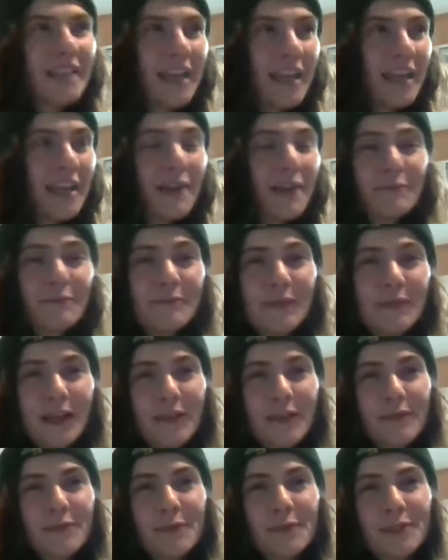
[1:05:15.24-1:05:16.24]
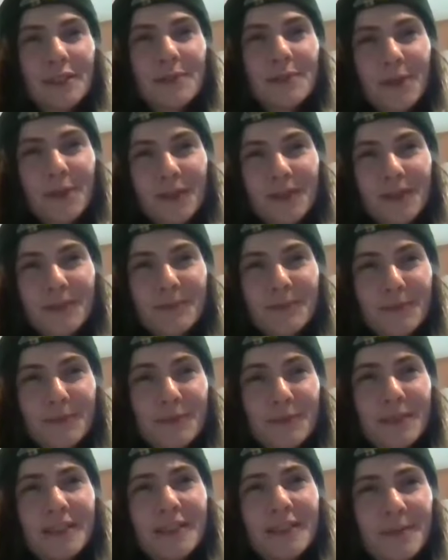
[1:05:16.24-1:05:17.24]
And I've really worked
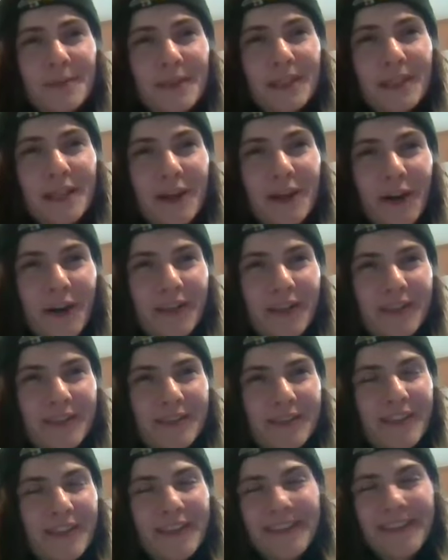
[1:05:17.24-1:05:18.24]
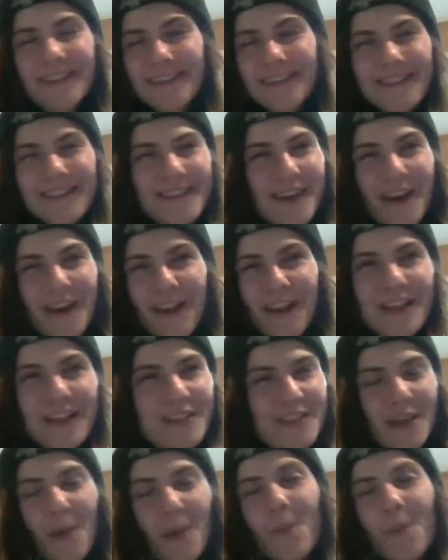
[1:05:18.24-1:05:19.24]
really, really hard. Like it's not
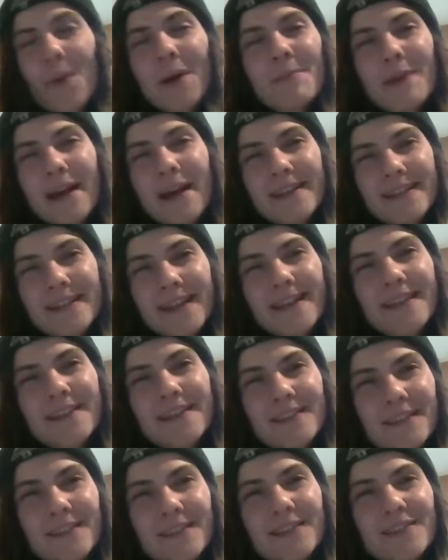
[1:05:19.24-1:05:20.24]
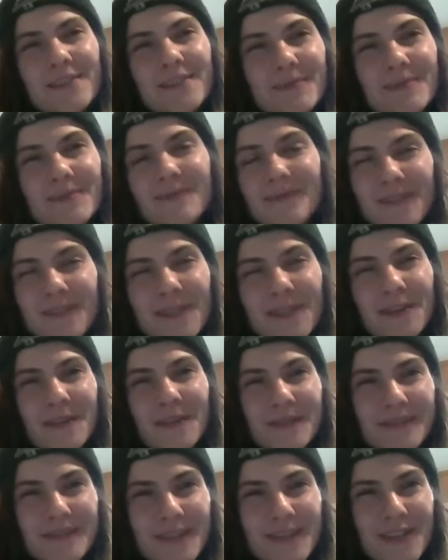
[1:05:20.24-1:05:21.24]
one bad day that's gonna,
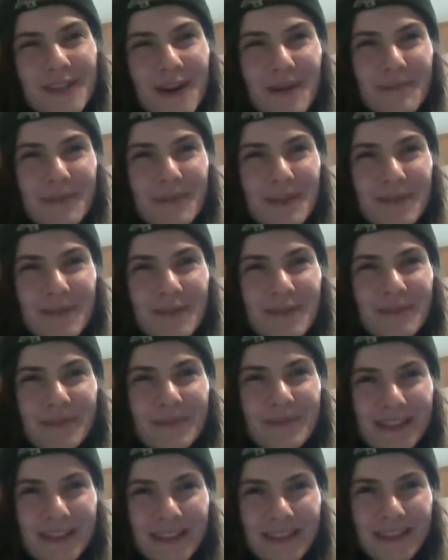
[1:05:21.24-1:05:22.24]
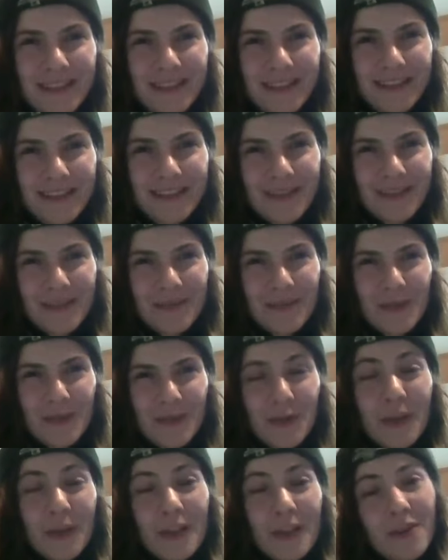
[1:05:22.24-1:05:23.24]
stop me from
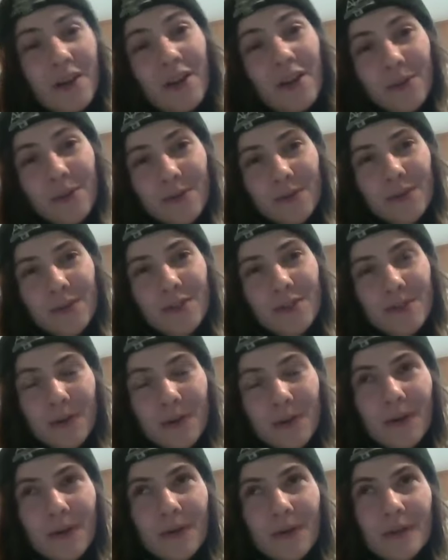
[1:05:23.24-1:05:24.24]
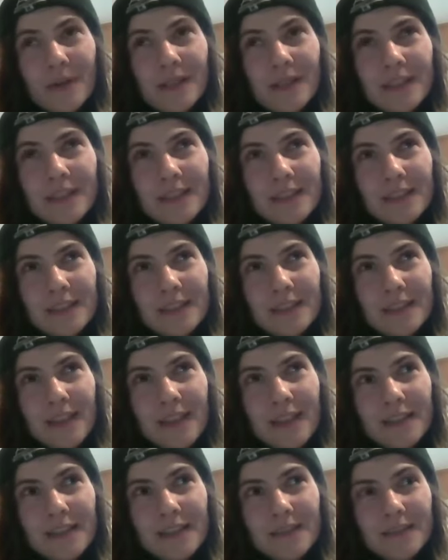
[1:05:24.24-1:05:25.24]
doing it all over tomorrow.
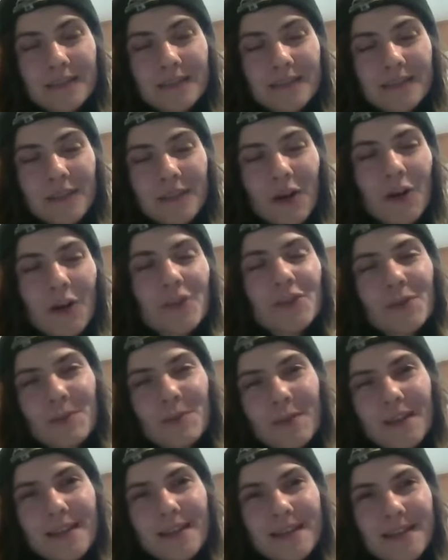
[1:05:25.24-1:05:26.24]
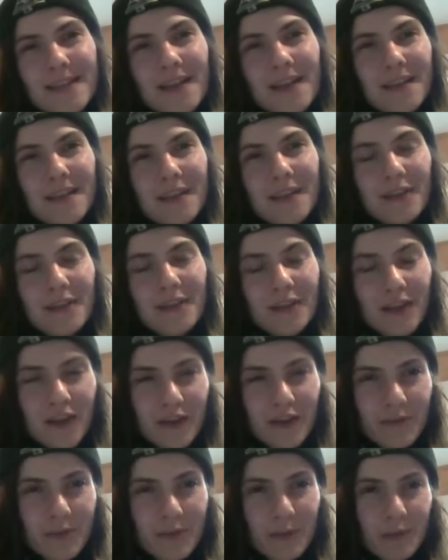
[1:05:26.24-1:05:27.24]
And also because I think a
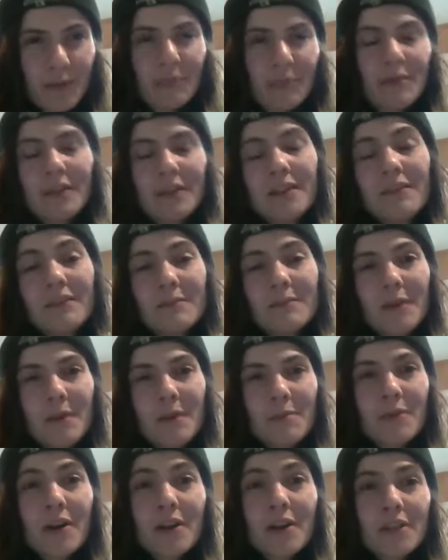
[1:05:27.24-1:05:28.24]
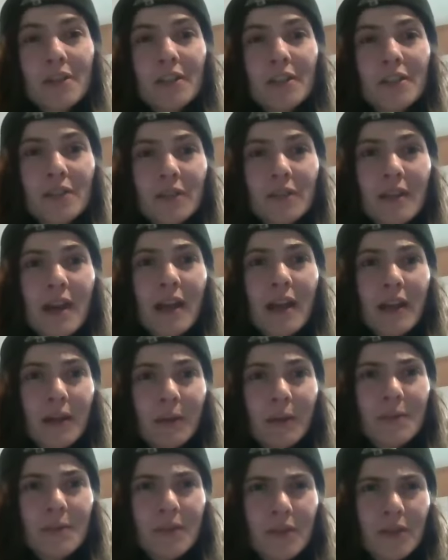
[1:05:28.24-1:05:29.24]
lot of people believe in my project, so that
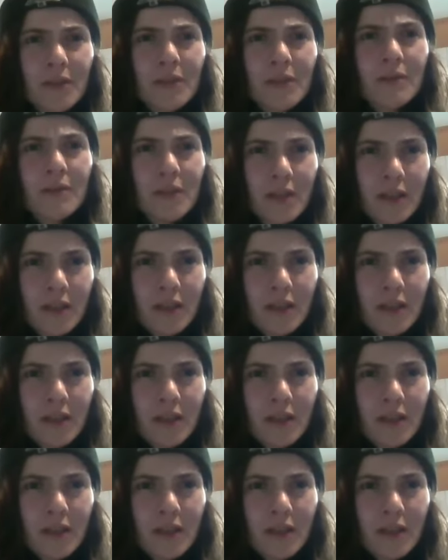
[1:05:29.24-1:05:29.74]
helps too.